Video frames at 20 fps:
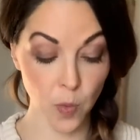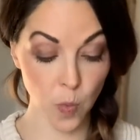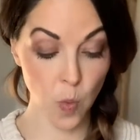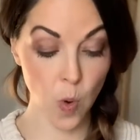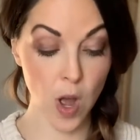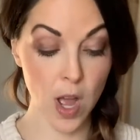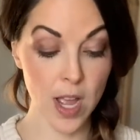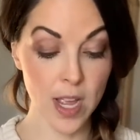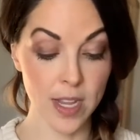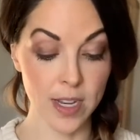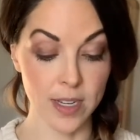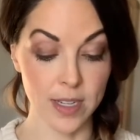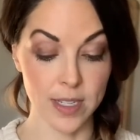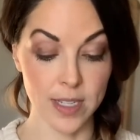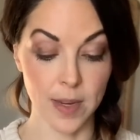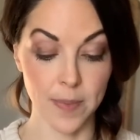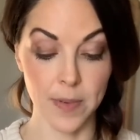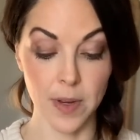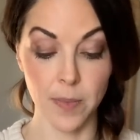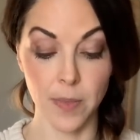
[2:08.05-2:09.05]
one
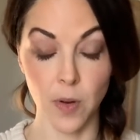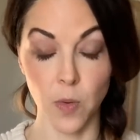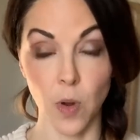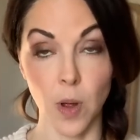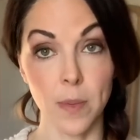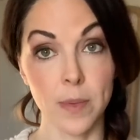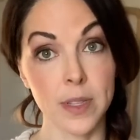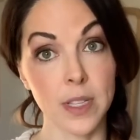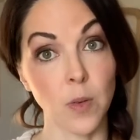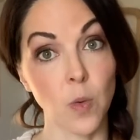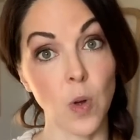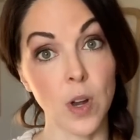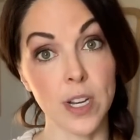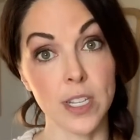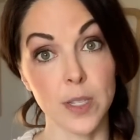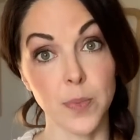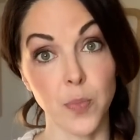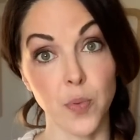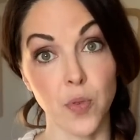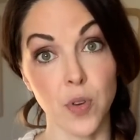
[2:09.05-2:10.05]

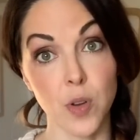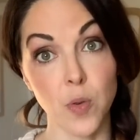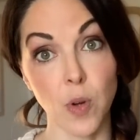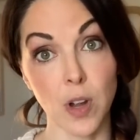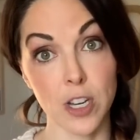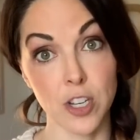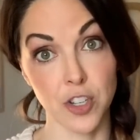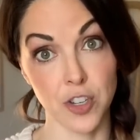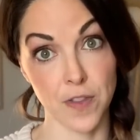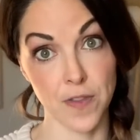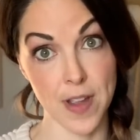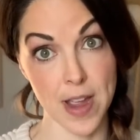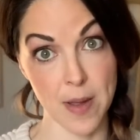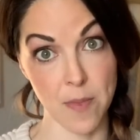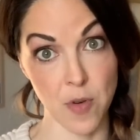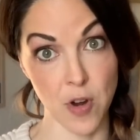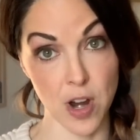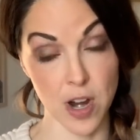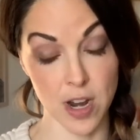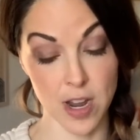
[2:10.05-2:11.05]
is pre-wash your
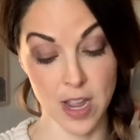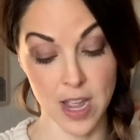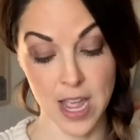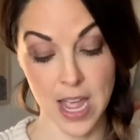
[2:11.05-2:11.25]
fabric.